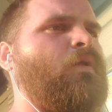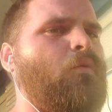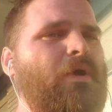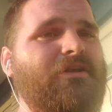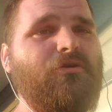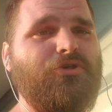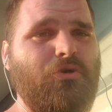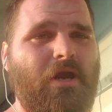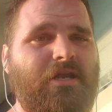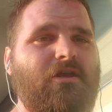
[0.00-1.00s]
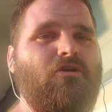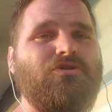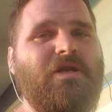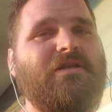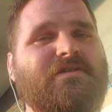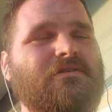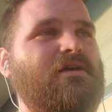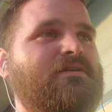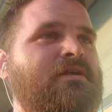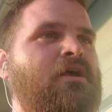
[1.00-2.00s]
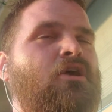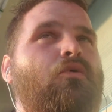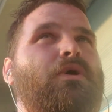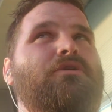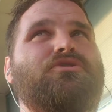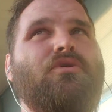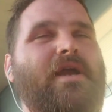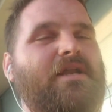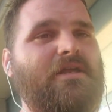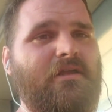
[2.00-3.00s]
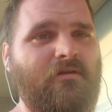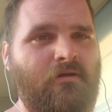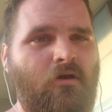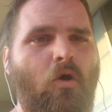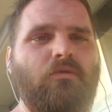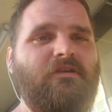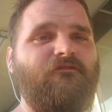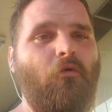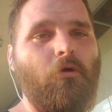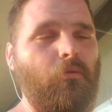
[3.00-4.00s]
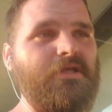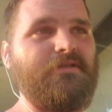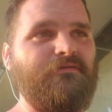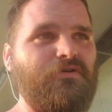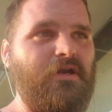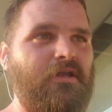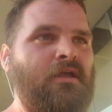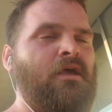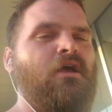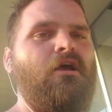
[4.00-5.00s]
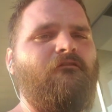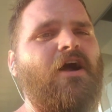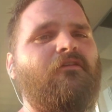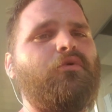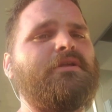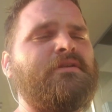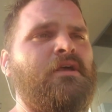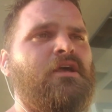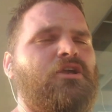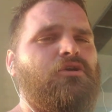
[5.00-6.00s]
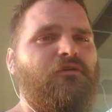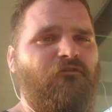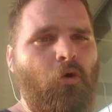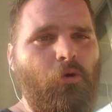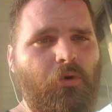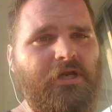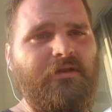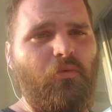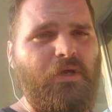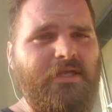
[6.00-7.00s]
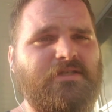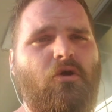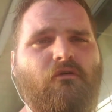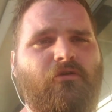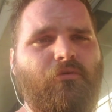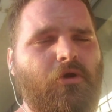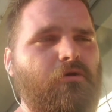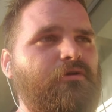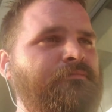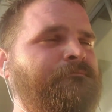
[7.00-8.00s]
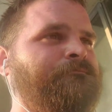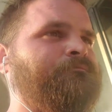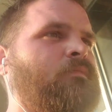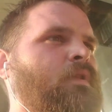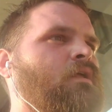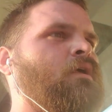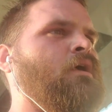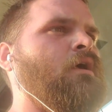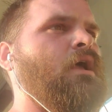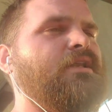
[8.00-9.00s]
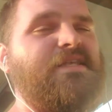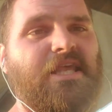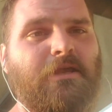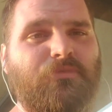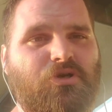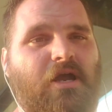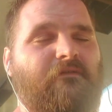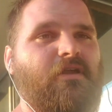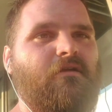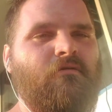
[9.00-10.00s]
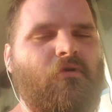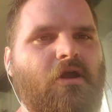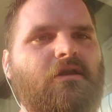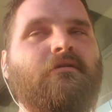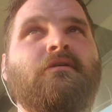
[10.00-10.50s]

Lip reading: We do training. Our training sucks. We do training only 4 weeks of training, 5 weeks. You do 4 weeks over the road, team driving, right?